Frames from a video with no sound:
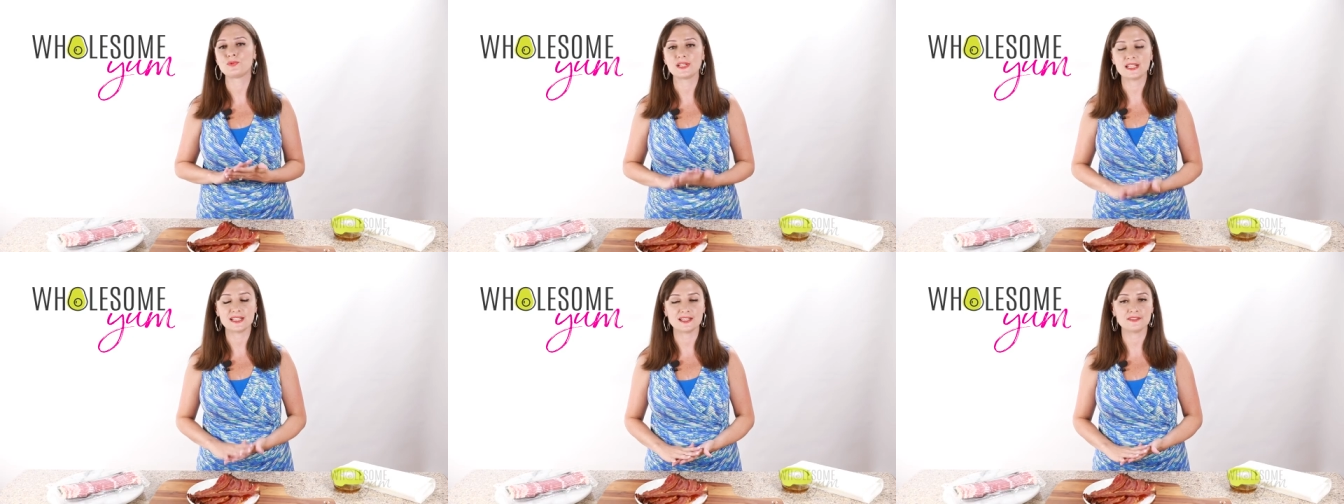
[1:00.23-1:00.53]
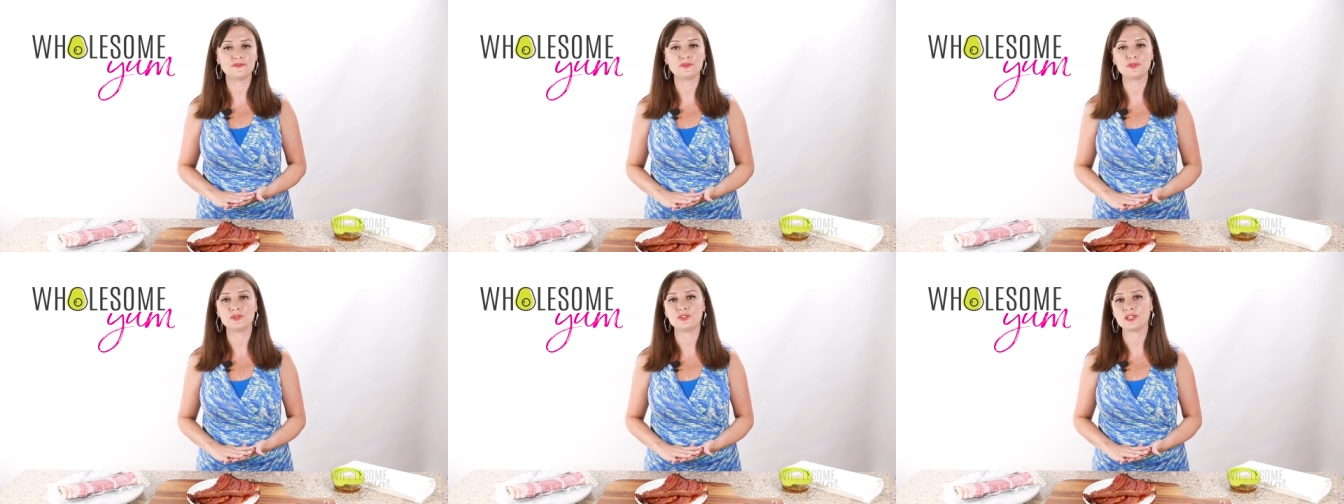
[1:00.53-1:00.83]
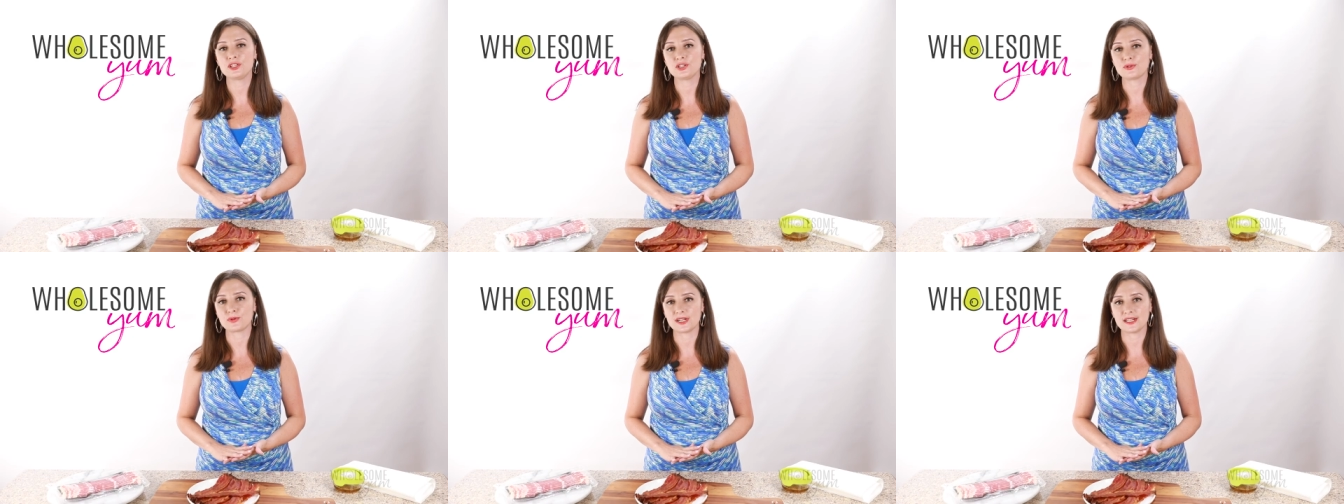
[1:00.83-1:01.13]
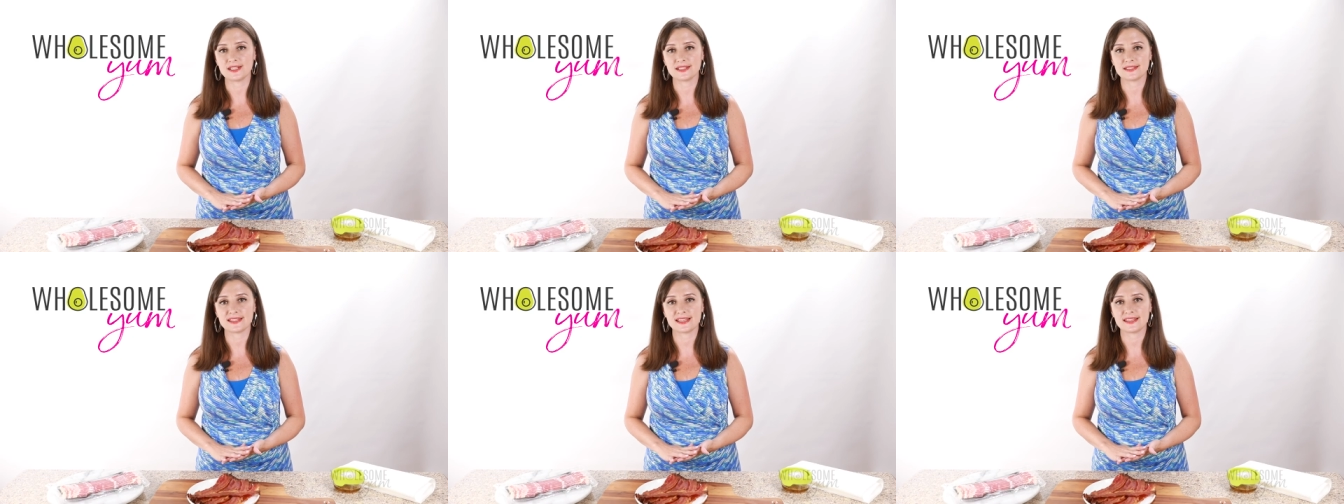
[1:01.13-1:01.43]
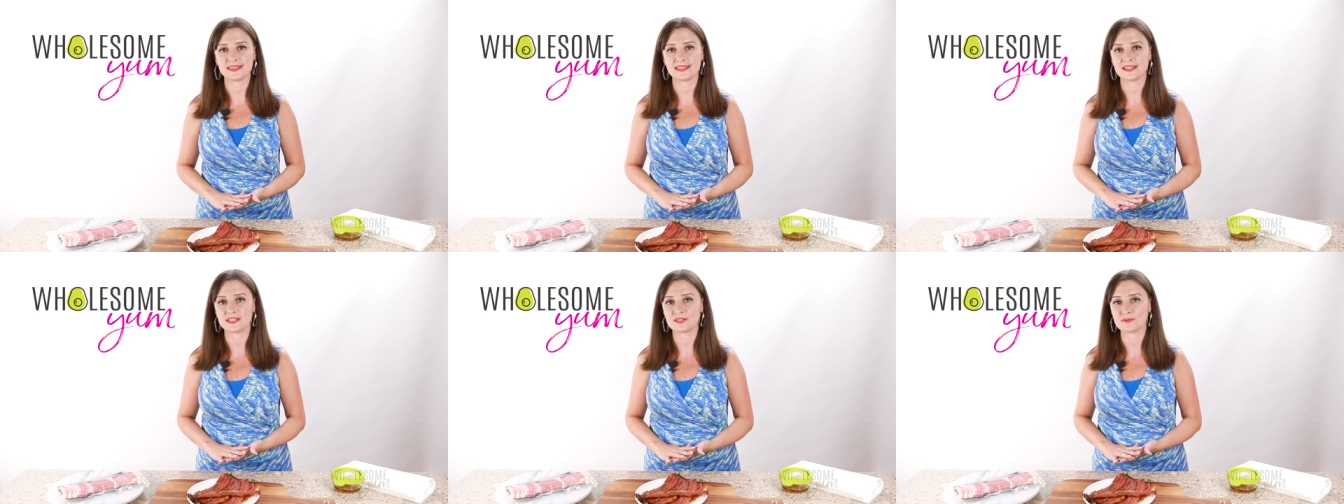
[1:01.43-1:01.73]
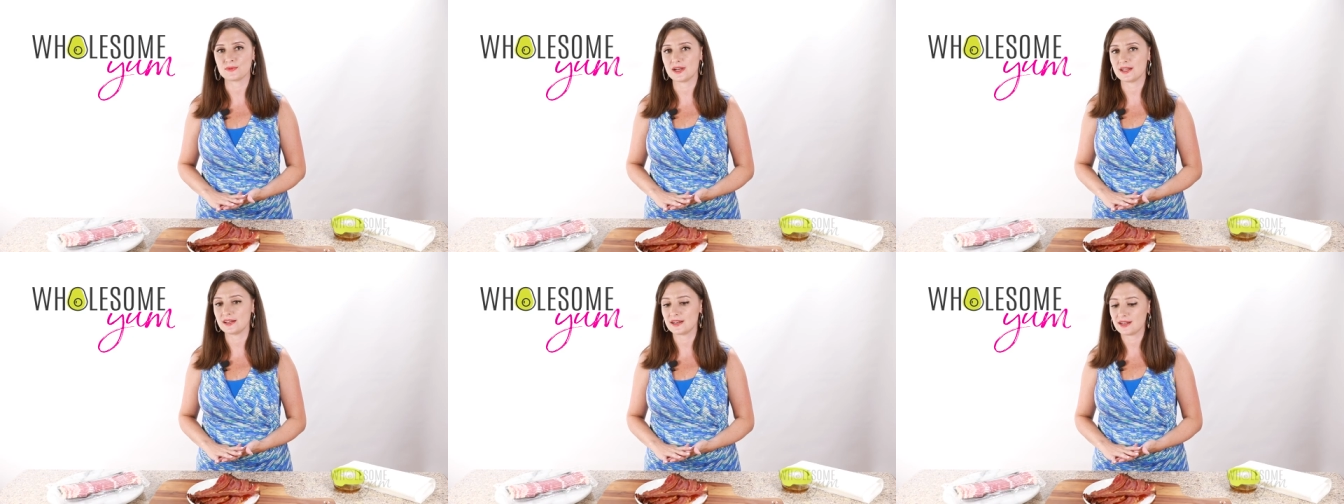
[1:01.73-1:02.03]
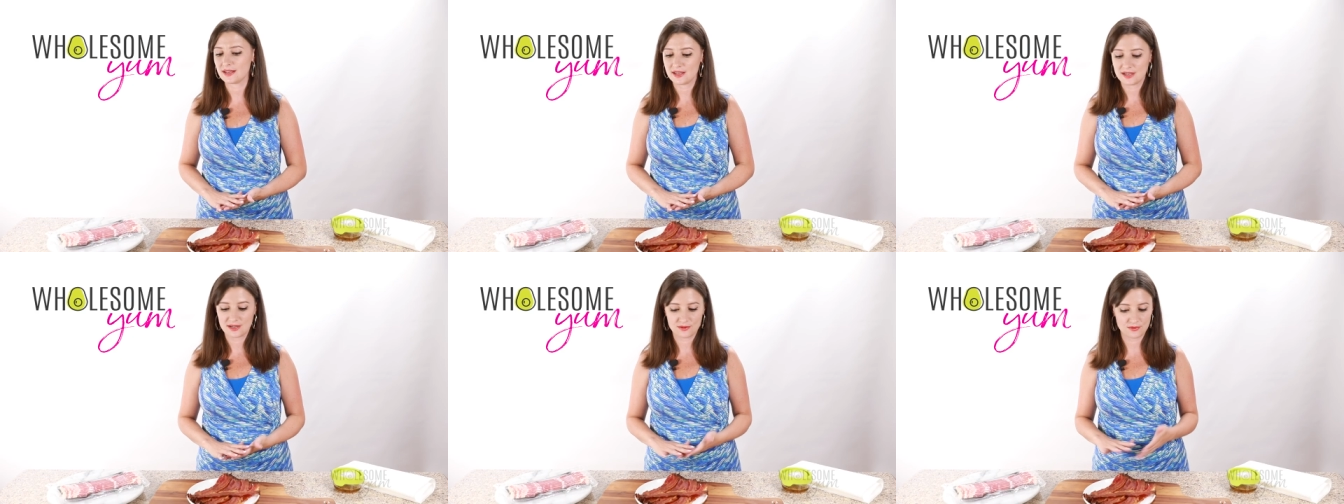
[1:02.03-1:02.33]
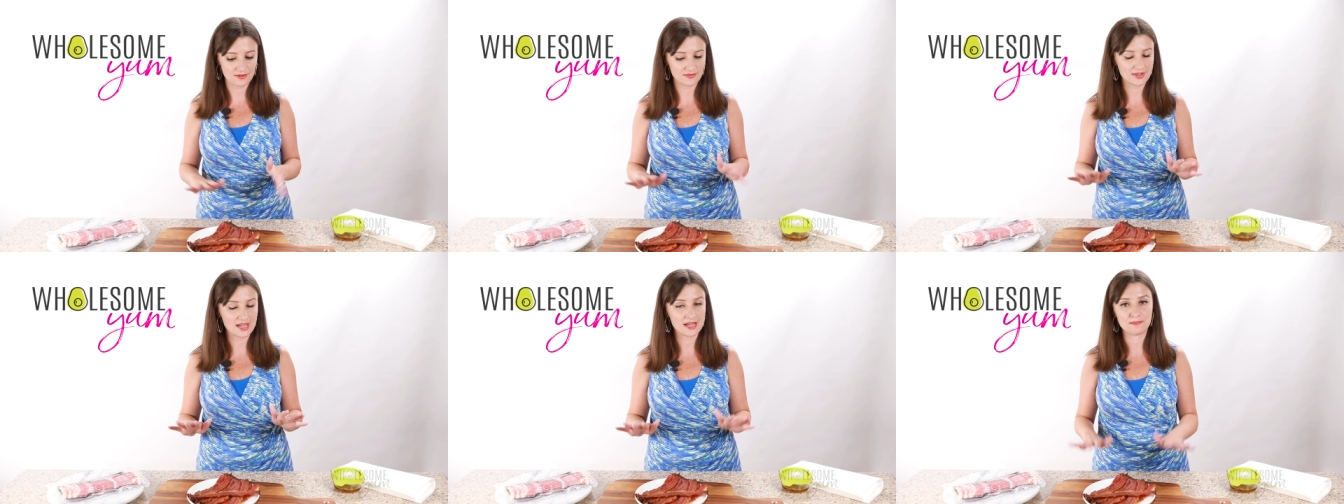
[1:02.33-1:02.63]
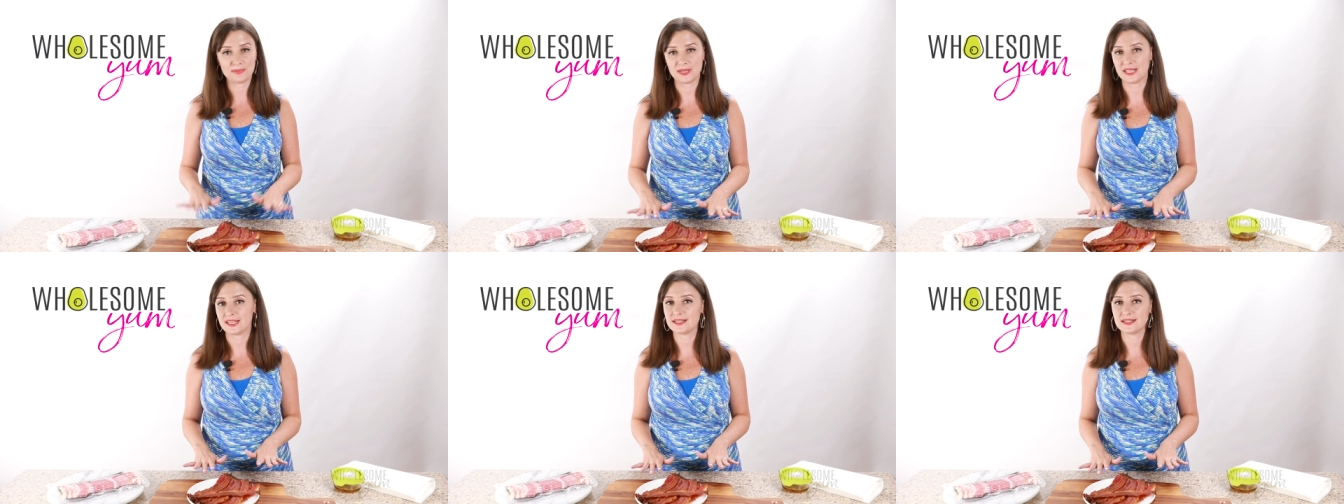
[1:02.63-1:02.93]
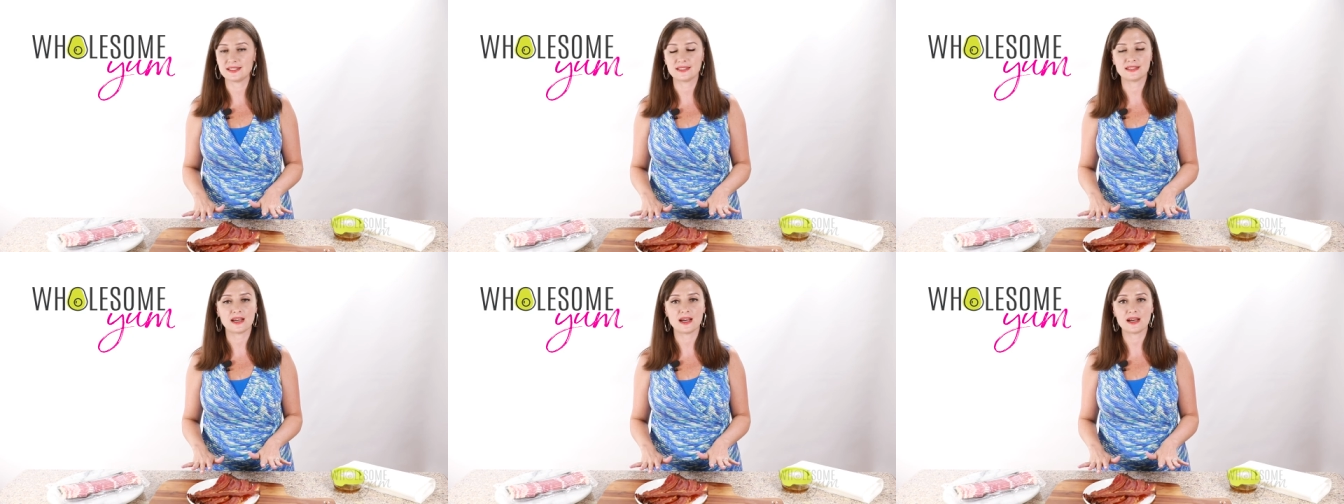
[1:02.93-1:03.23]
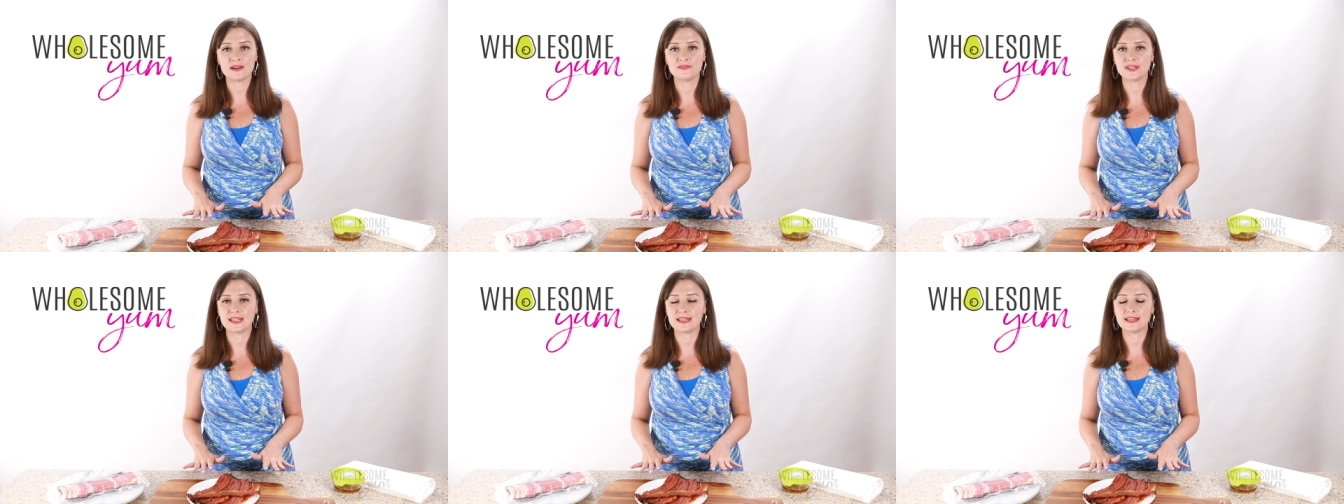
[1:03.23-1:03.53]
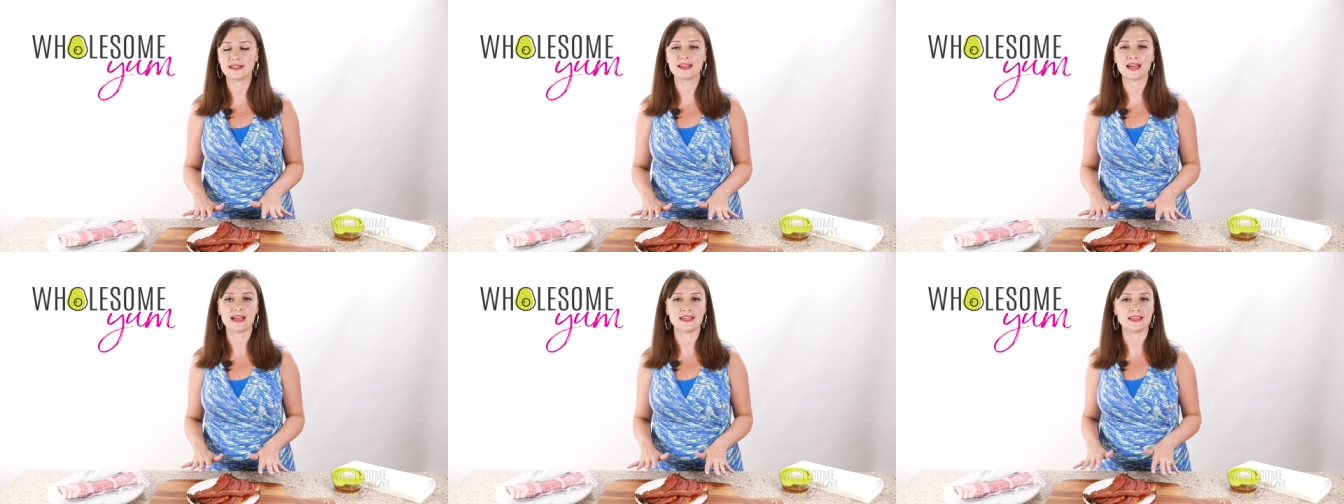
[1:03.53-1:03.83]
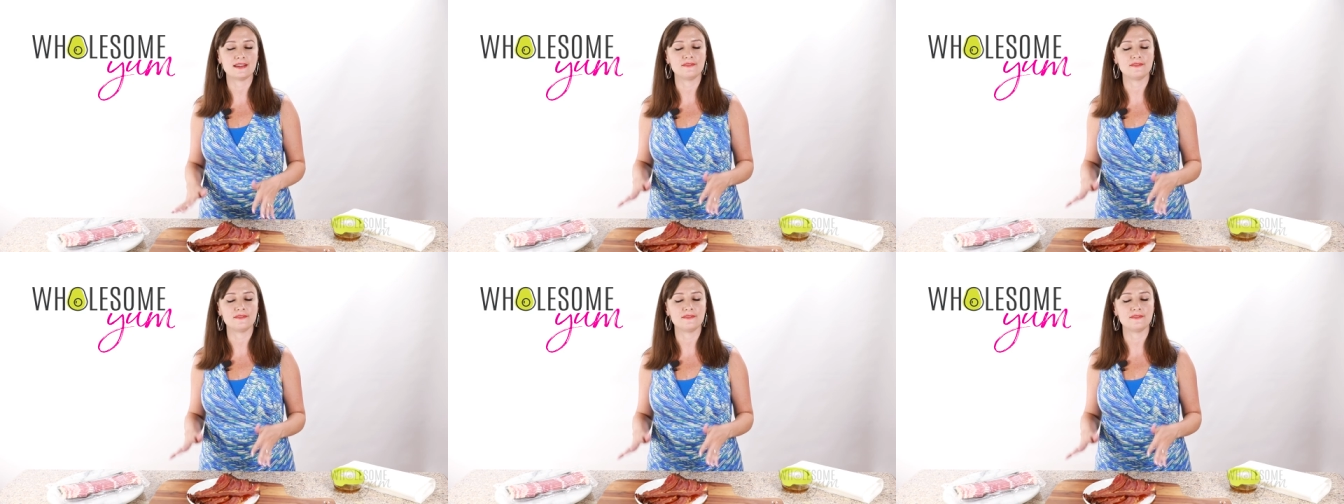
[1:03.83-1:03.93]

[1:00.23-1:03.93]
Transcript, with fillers: real food tutorials like this one. We've got bacon in the oven. I